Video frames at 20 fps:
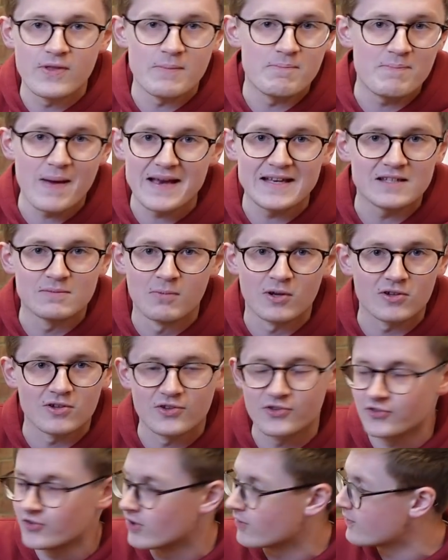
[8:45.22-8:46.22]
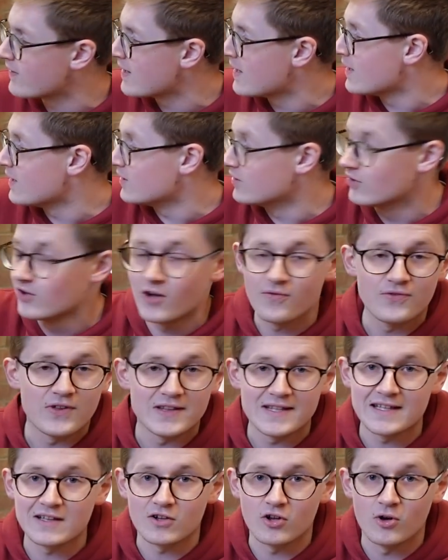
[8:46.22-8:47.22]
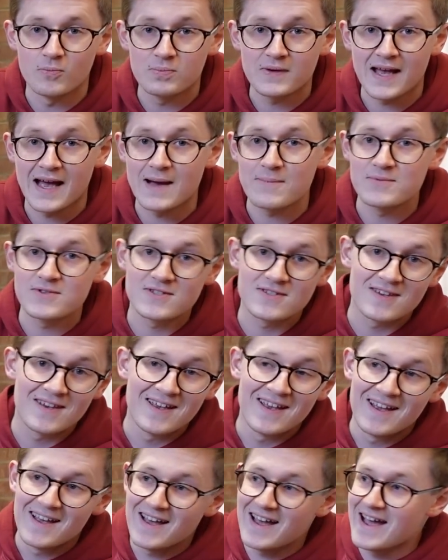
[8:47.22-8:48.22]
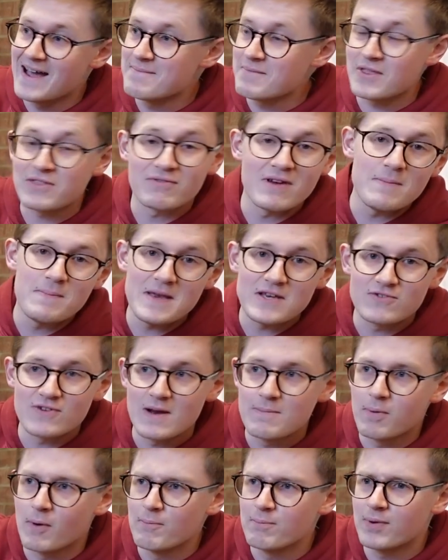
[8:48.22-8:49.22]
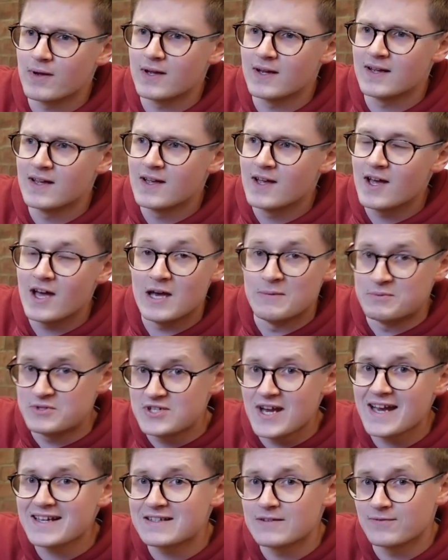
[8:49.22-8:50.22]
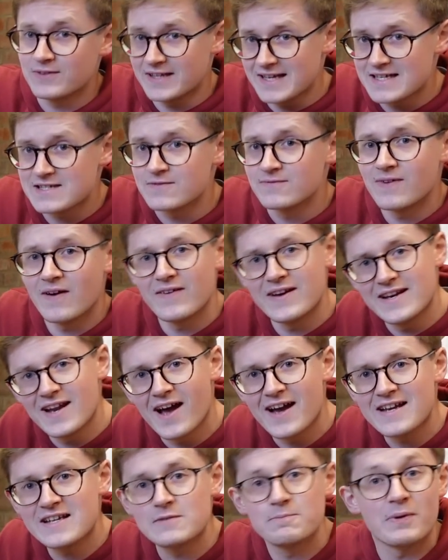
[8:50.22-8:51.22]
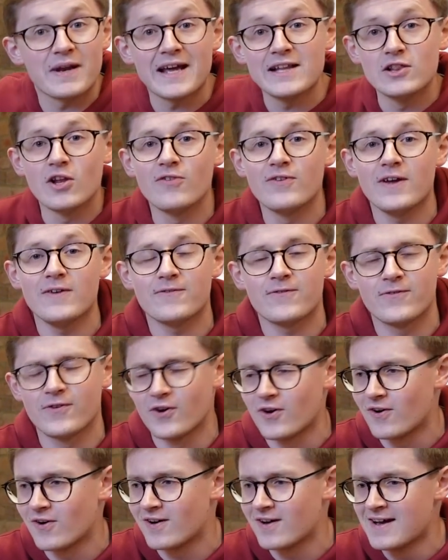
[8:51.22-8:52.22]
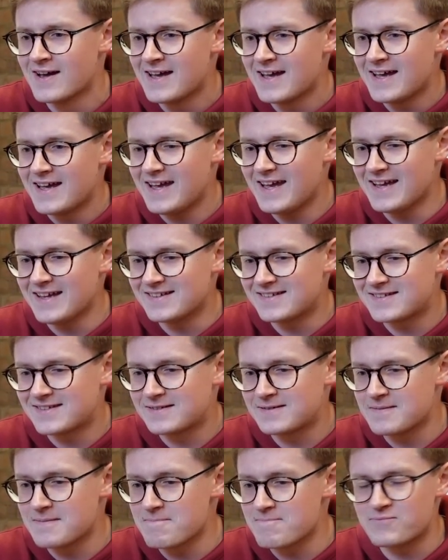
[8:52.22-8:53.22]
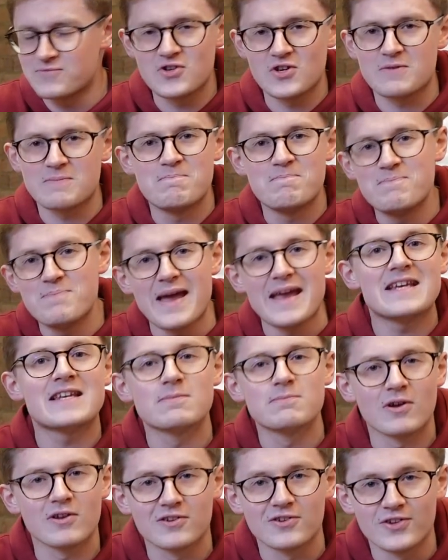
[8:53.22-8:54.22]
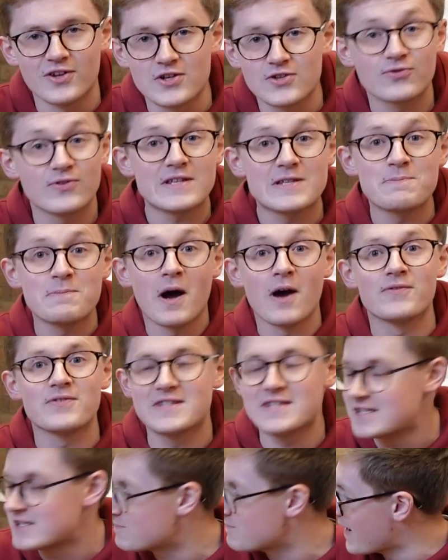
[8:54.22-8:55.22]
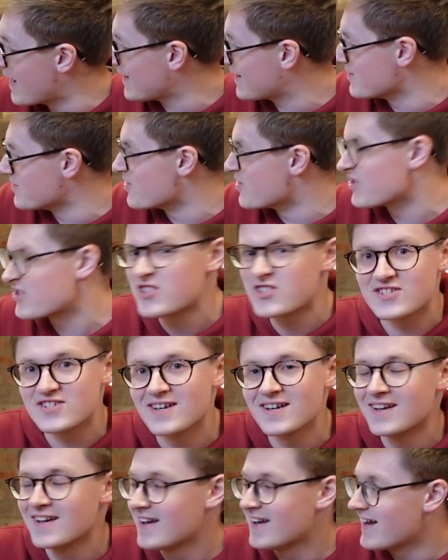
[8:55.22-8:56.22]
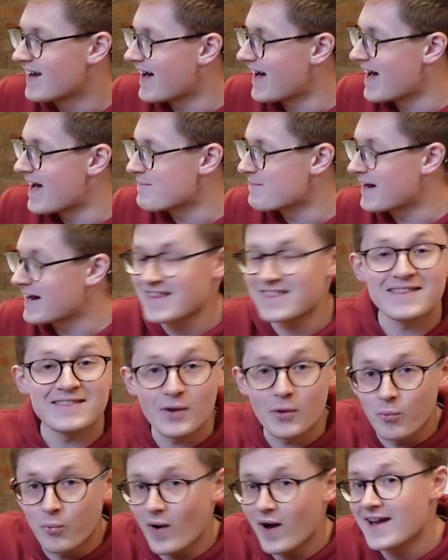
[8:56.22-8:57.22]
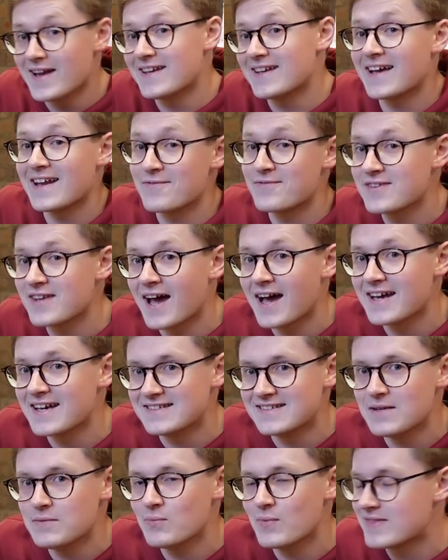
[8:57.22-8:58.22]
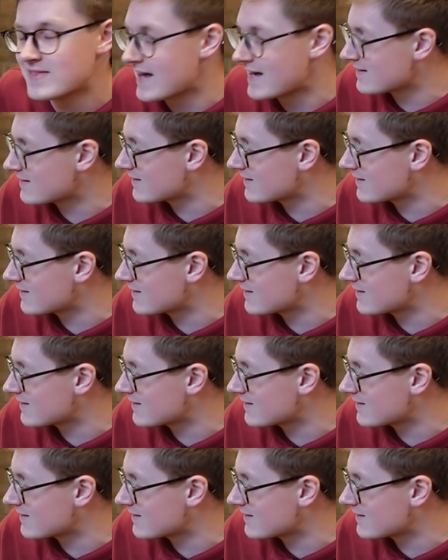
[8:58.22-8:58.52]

the base model stuff, love the little hubcaps. The three-piece rear bumper objectively isn't very nice, but I love it for its just base modelness, for its poverty specness. And I think the white kind of ties in with that